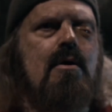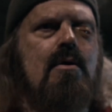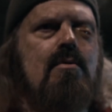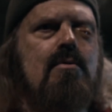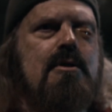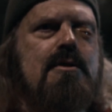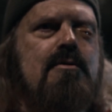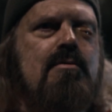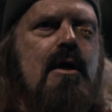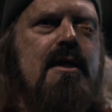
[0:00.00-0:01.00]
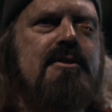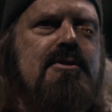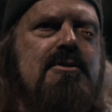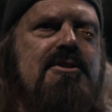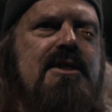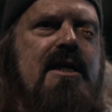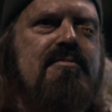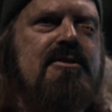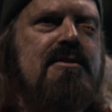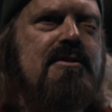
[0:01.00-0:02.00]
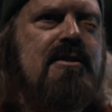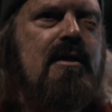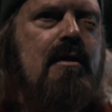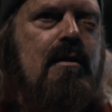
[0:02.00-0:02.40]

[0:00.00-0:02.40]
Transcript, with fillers: Holy Christ, you're Samson's kid.